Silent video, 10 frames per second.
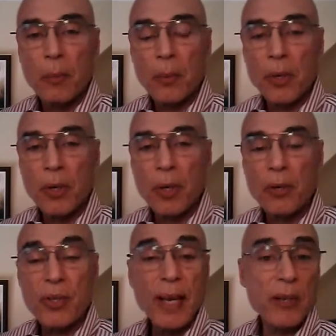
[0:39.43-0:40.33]

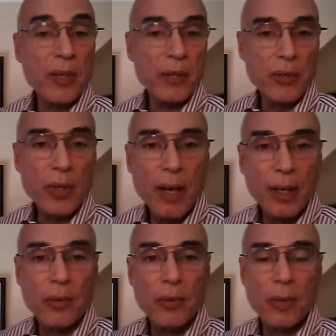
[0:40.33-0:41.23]
because as a
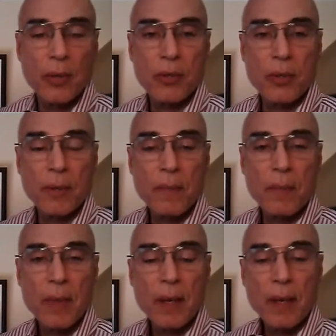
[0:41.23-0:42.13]
scientist
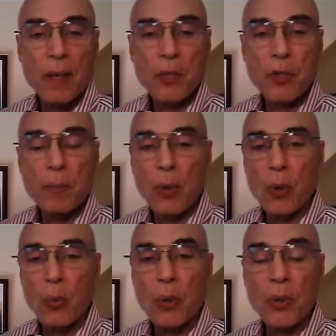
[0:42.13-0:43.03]
he
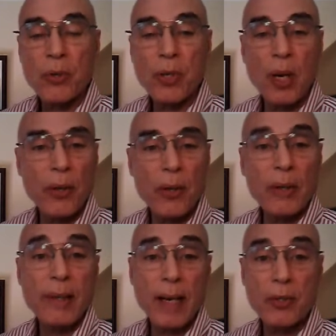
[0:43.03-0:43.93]
spoke with his
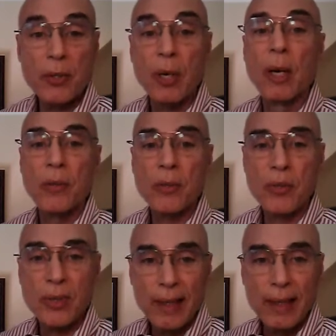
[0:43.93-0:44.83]
other NASA
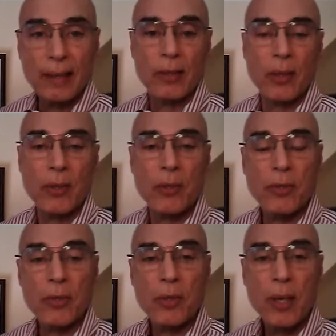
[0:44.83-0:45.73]

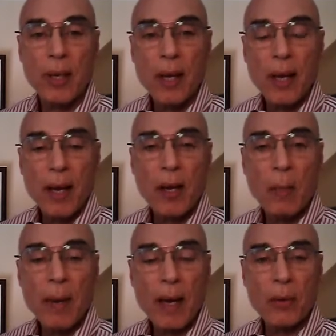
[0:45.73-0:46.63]
scientists
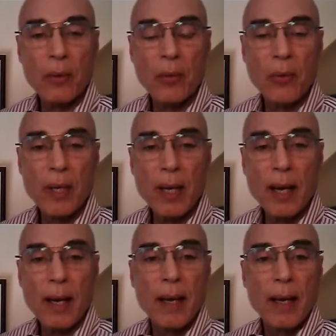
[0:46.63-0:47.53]
about
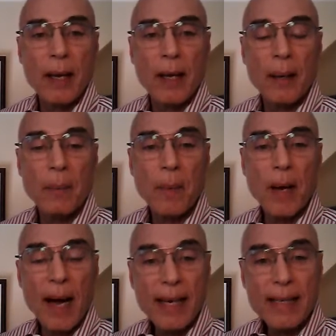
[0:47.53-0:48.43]
the
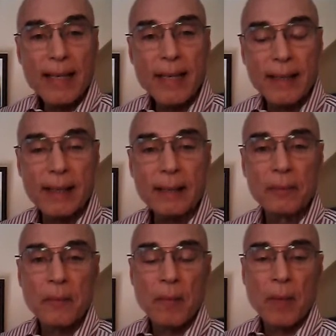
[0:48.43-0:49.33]

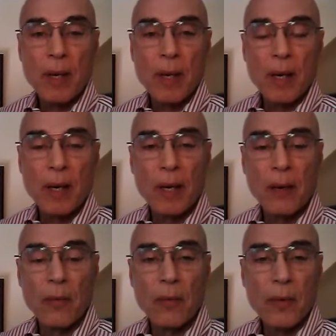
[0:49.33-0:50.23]
idea
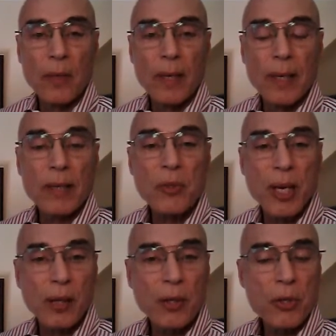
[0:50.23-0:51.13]
of
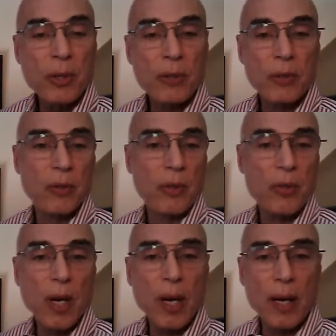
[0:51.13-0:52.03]
intelligent
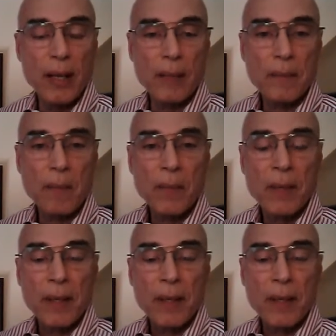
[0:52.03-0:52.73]
design